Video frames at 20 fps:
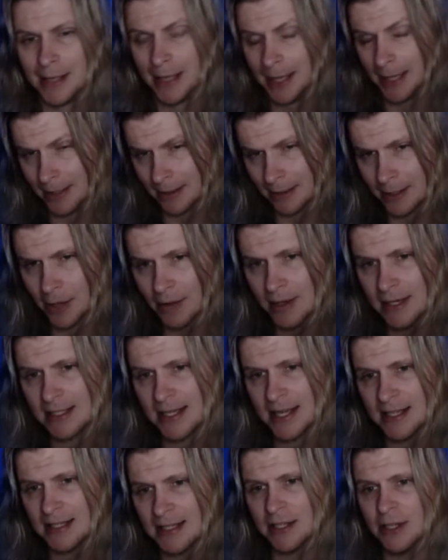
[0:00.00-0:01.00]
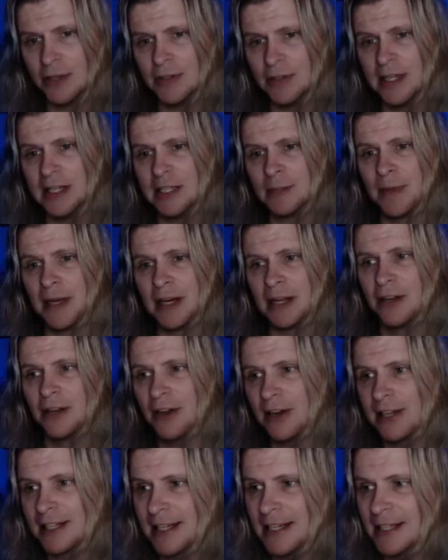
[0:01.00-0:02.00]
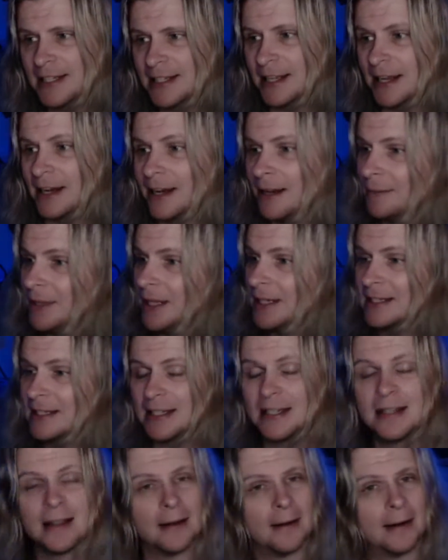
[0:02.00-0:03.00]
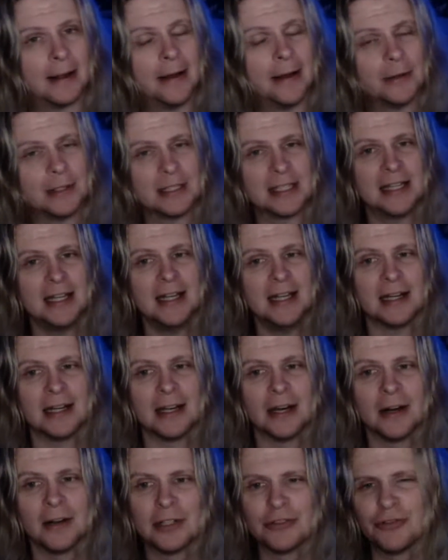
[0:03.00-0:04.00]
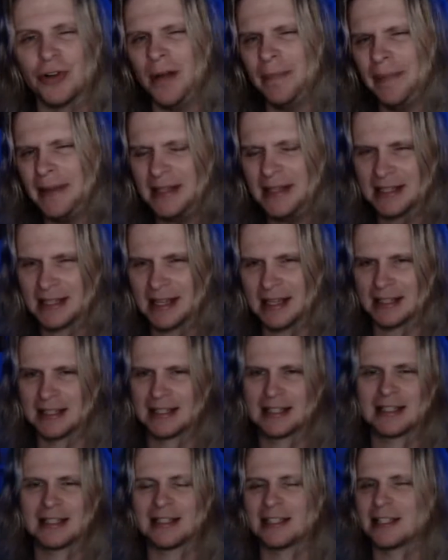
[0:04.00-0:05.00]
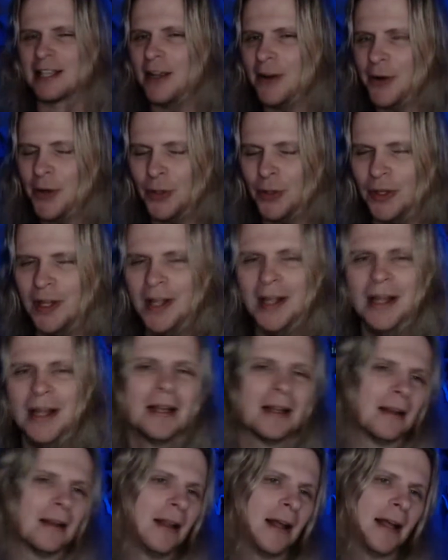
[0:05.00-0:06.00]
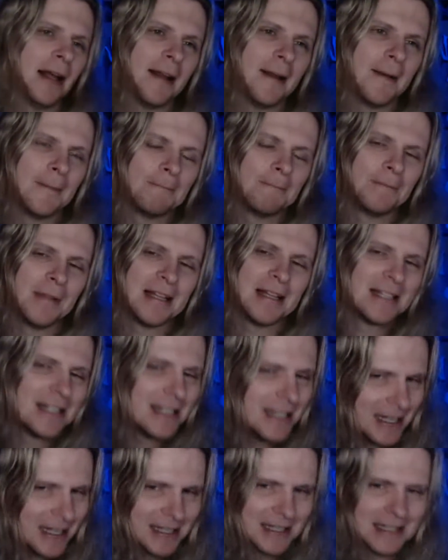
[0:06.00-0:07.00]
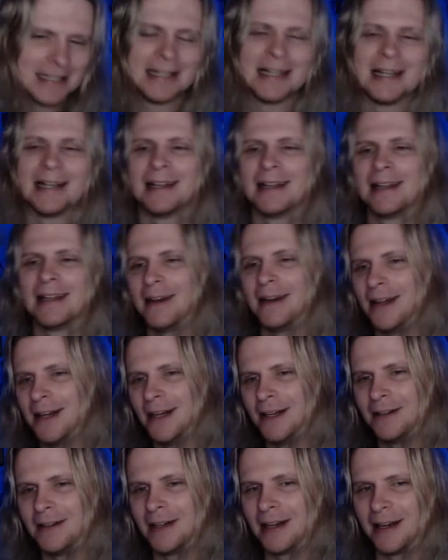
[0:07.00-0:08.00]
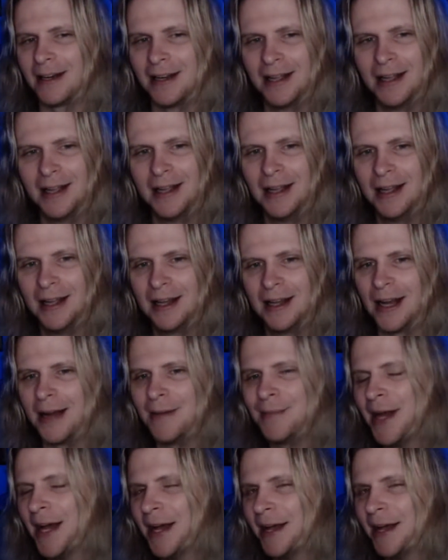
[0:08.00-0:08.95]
And Cody says that QT's been a good assistant. And I'm like, see, there he goes again. He's dropping these like subtle, like assistant, and I'm